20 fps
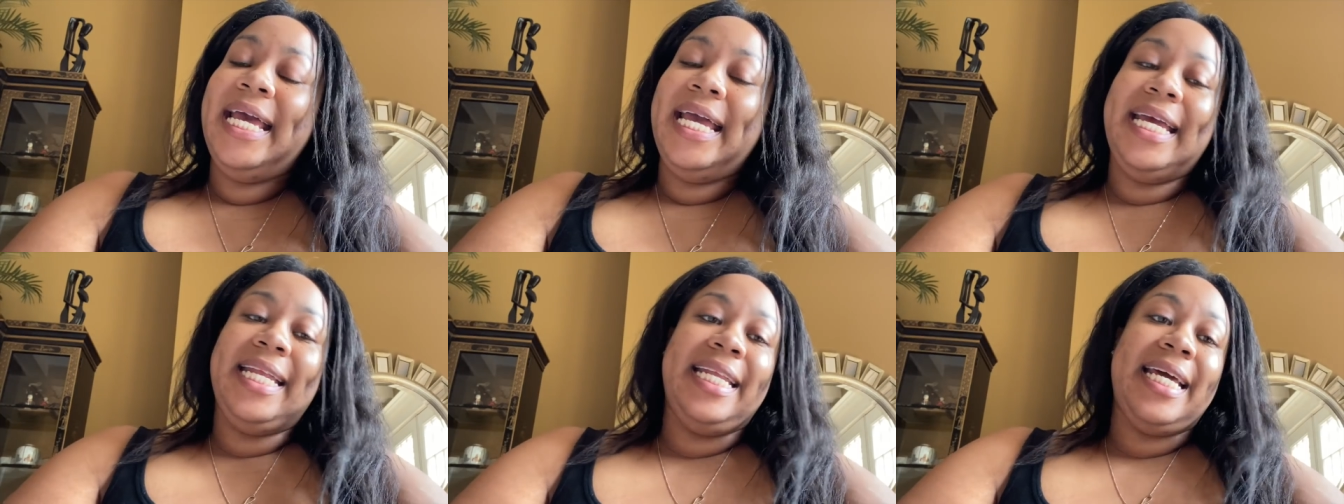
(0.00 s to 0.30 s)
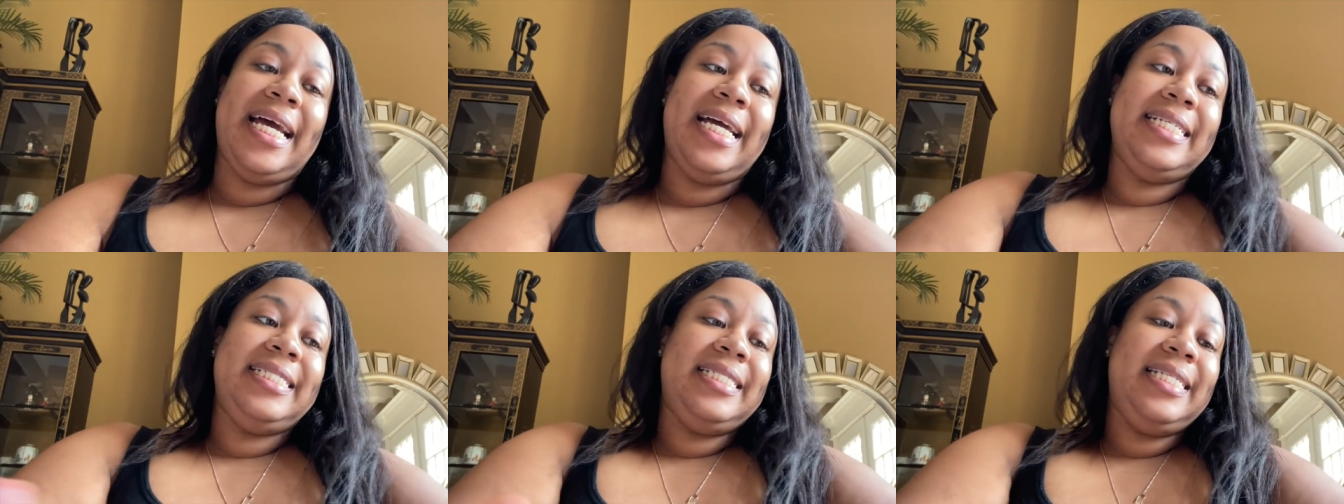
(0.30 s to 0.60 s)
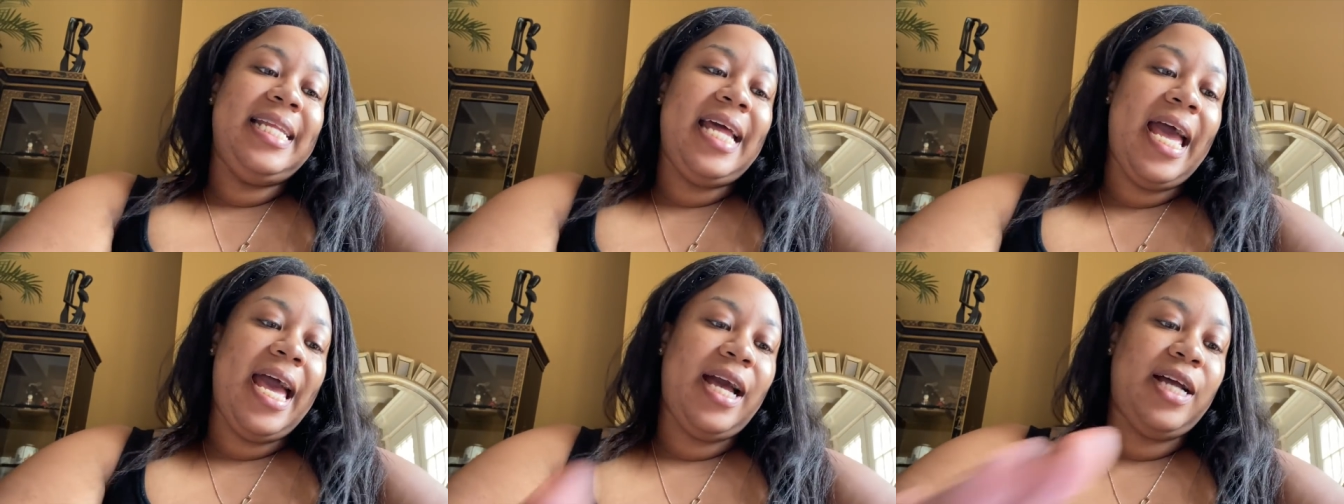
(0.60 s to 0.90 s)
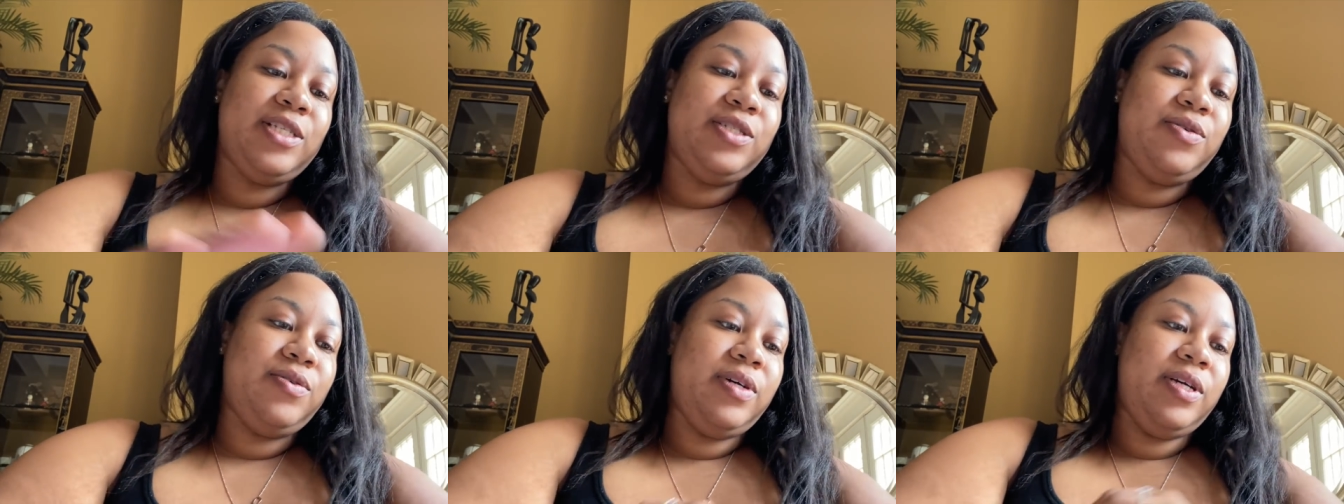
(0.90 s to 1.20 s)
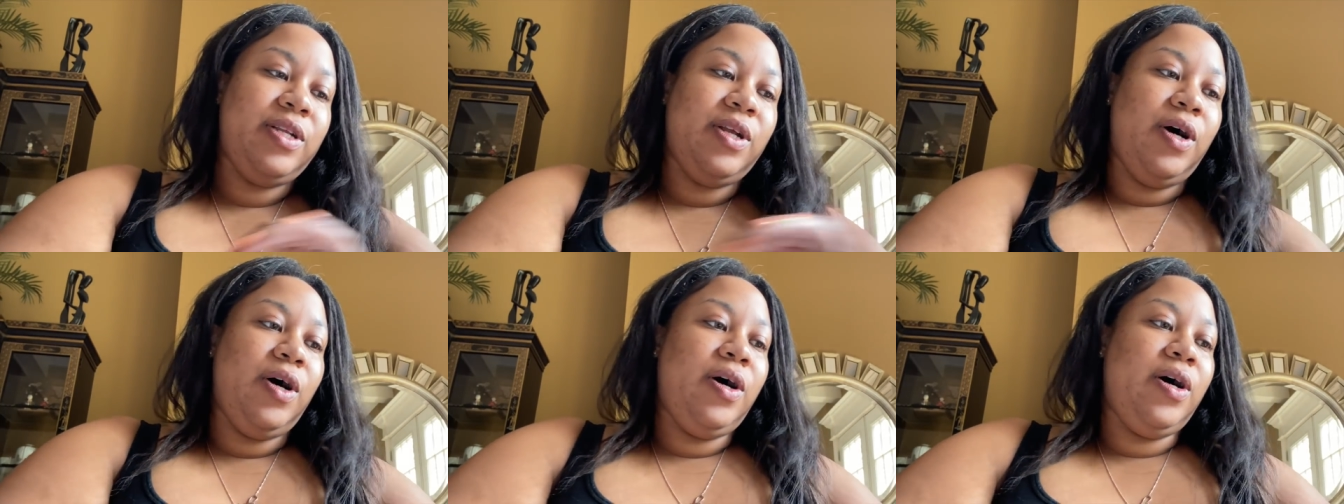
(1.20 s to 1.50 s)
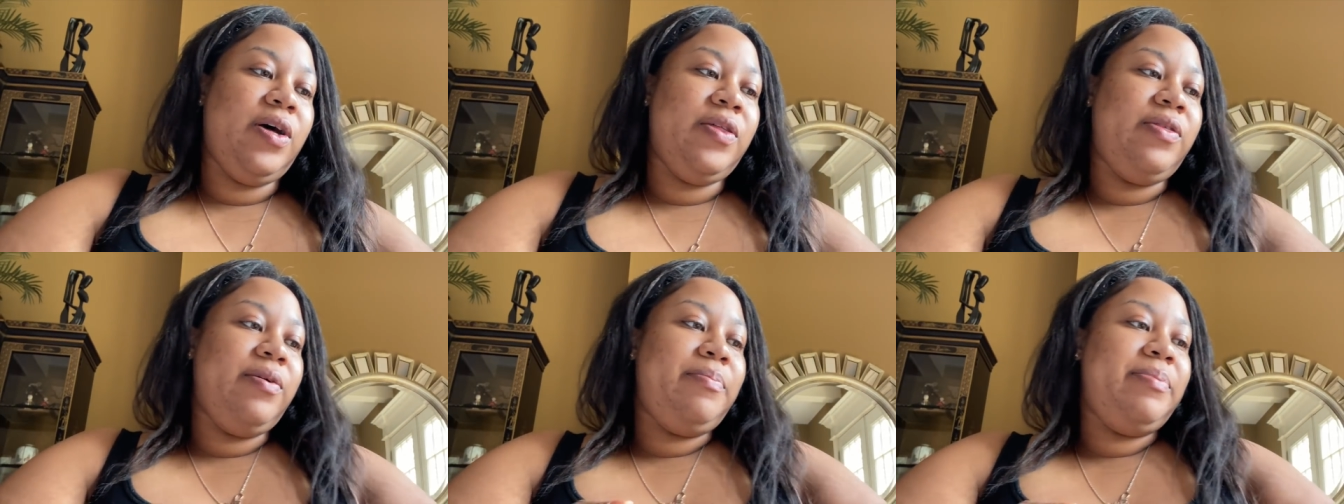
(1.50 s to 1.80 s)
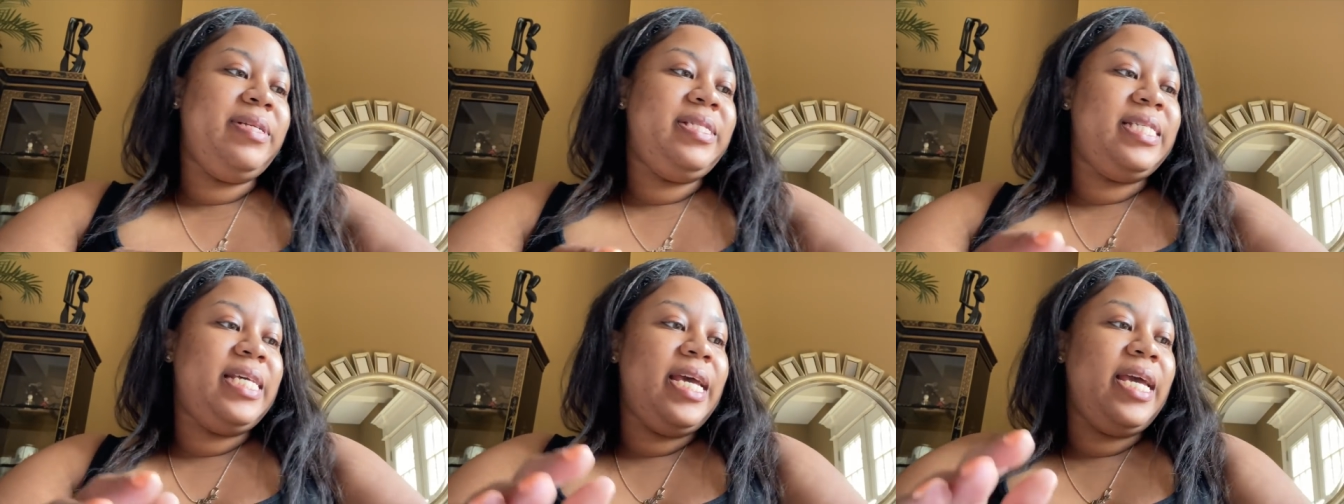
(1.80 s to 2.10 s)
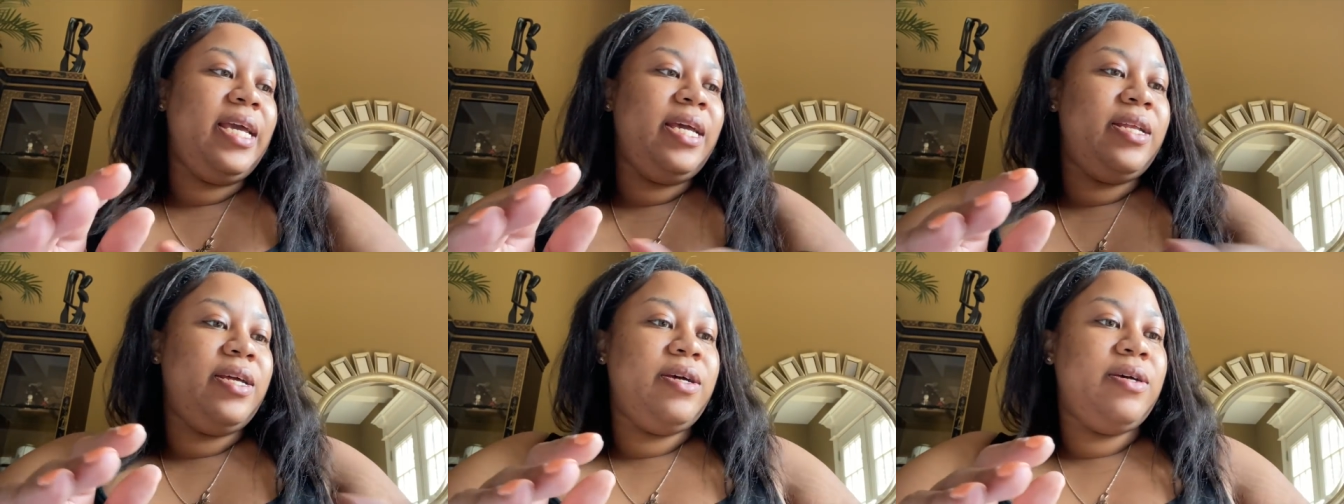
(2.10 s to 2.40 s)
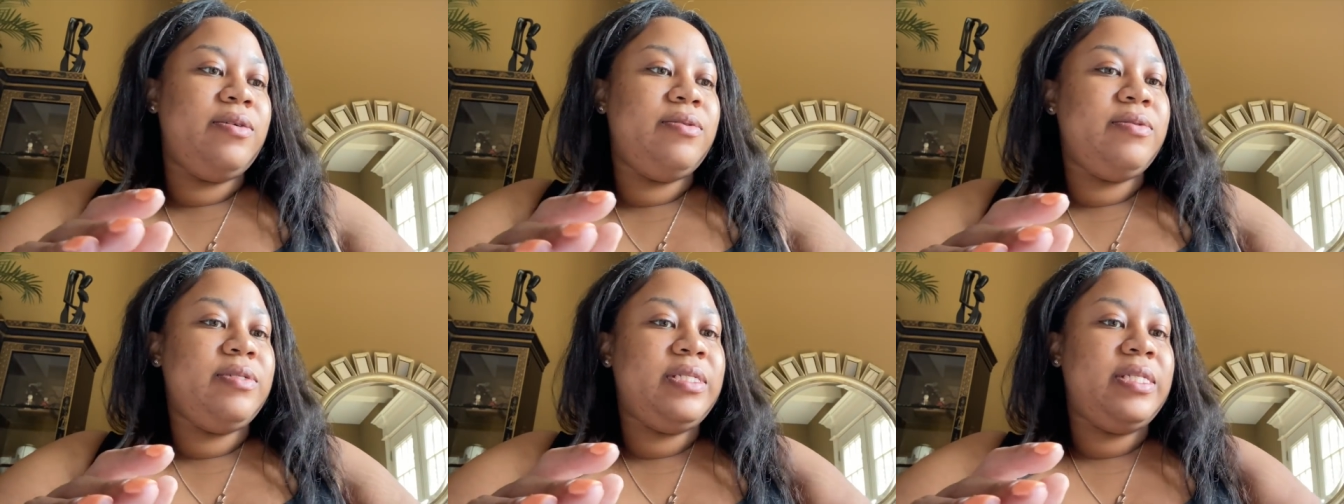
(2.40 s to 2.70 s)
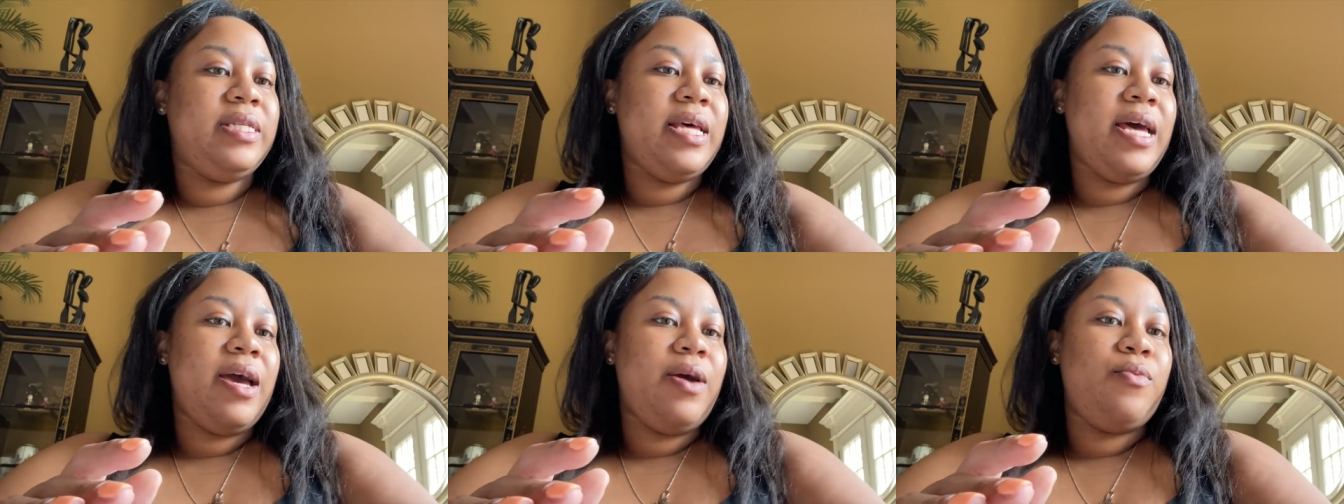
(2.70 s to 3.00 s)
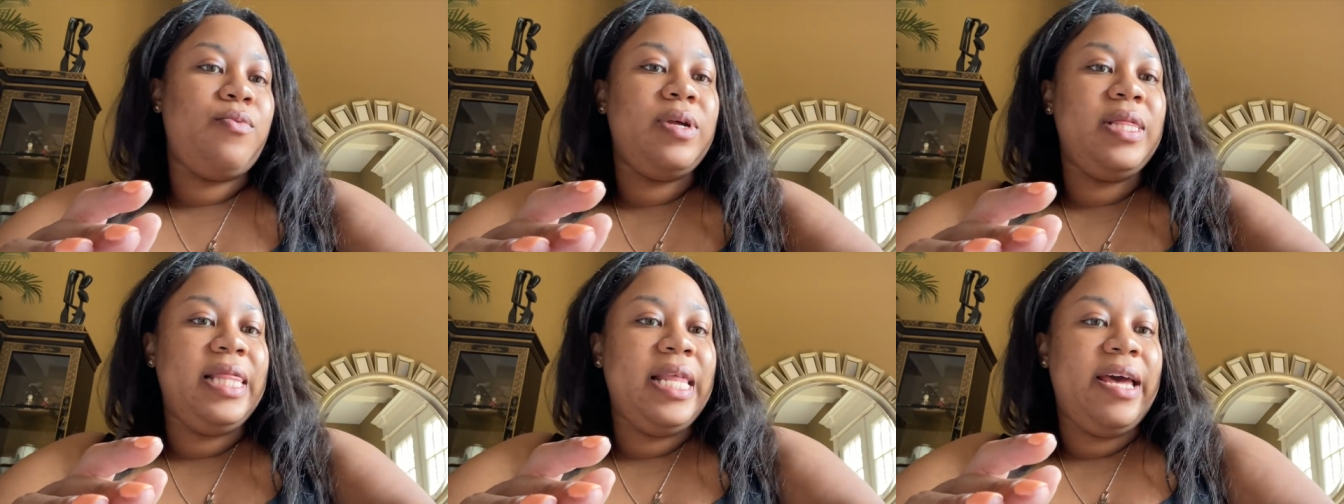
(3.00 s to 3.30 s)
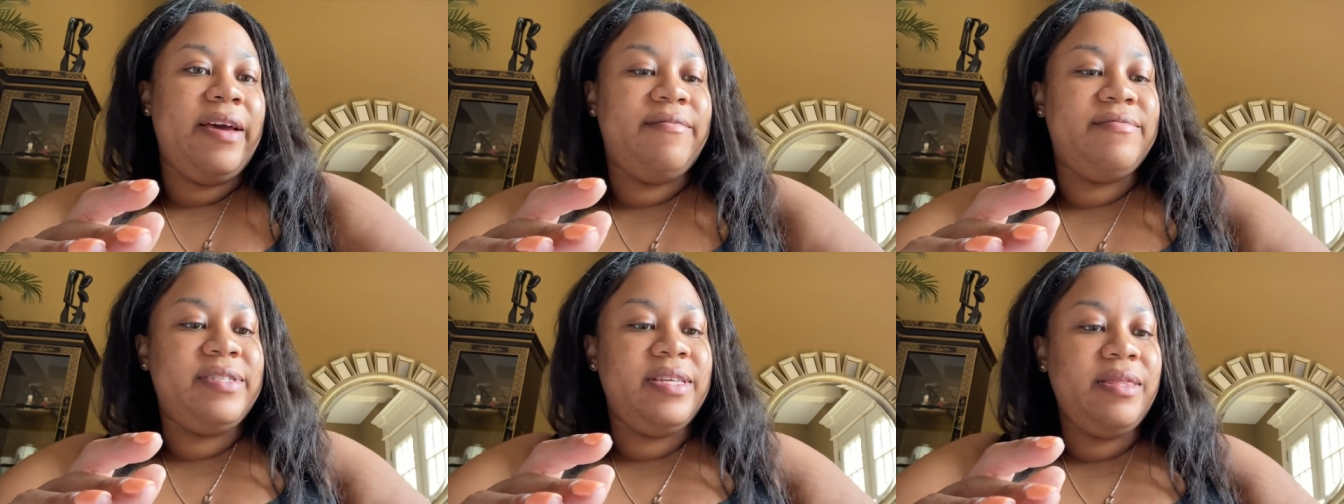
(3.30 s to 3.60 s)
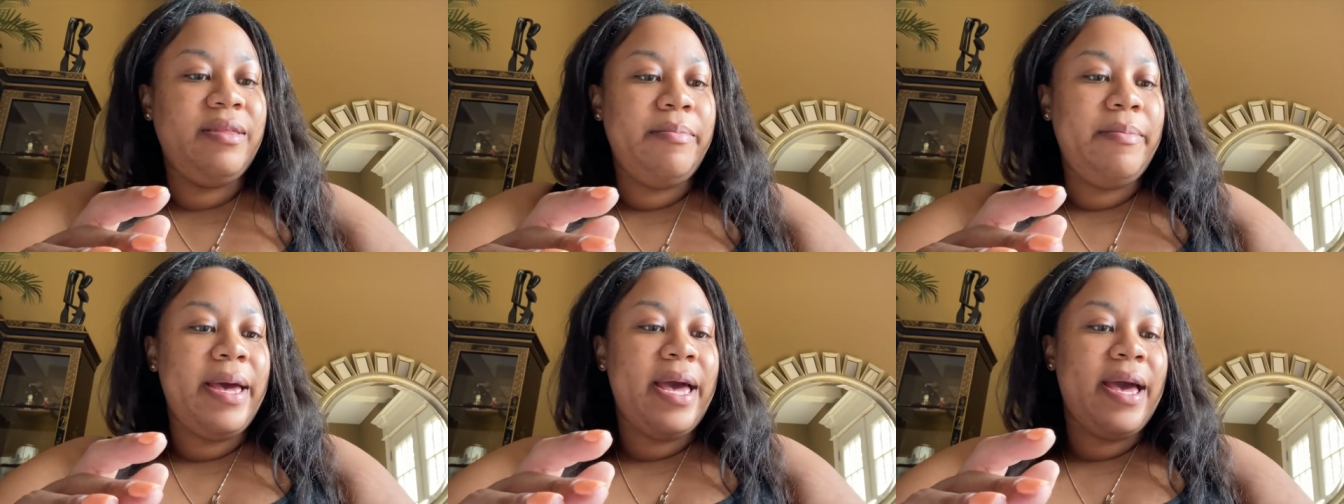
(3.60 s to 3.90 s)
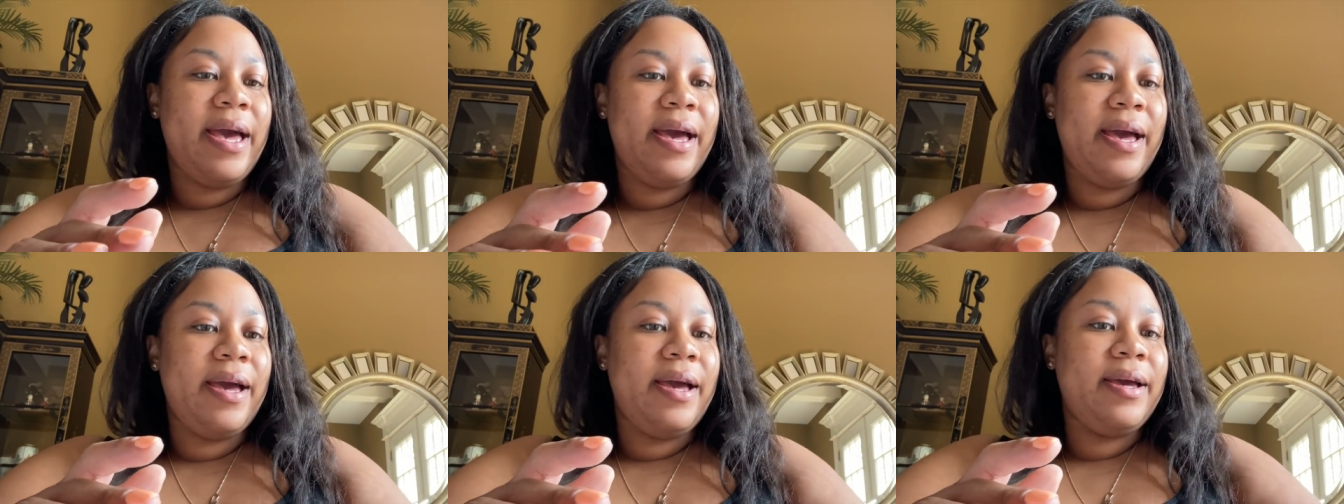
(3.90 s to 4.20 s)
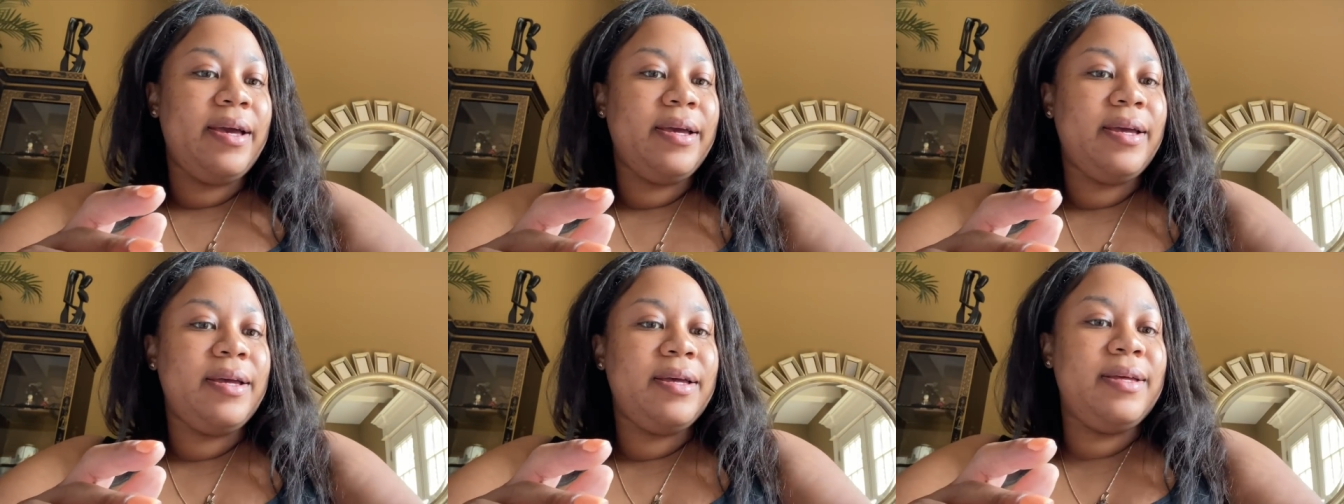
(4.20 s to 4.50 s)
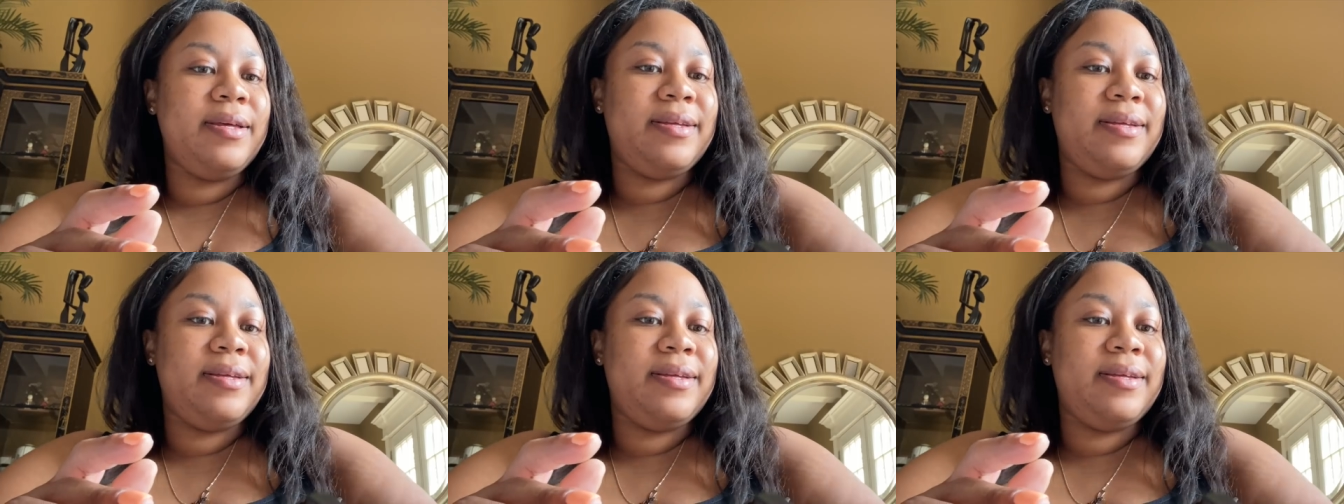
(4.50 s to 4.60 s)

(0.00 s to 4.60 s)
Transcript: and I snacked on all the potatoes that were left in the bag.